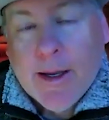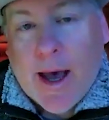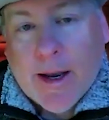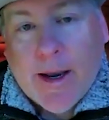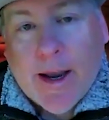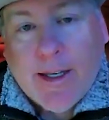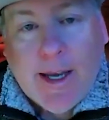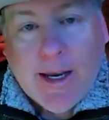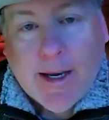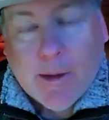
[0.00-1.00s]
a
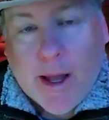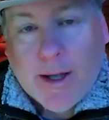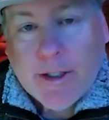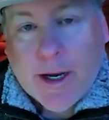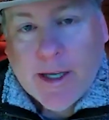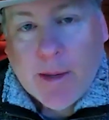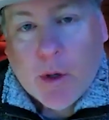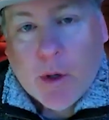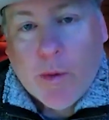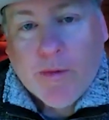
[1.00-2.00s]
19 at a blackjack
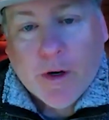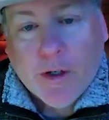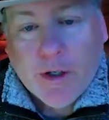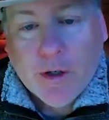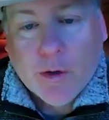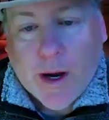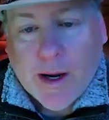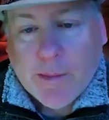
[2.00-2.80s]
table hoping for a 2, right?